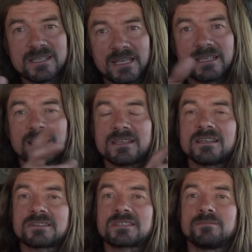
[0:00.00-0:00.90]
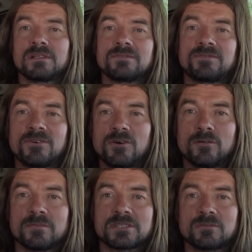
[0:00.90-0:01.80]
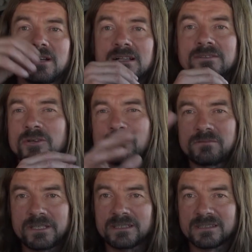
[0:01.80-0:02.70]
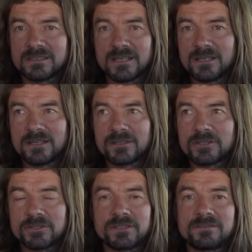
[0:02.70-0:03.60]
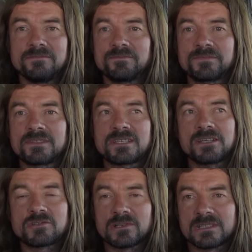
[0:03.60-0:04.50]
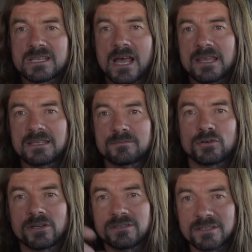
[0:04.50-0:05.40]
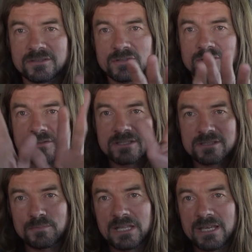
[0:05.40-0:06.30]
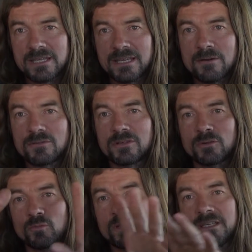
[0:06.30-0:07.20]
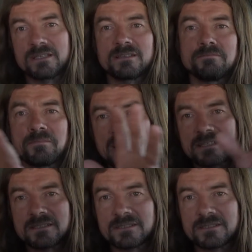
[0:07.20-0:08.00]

taken a similar form as well. No real good central tying point. They sort of splay out and go weird and bend.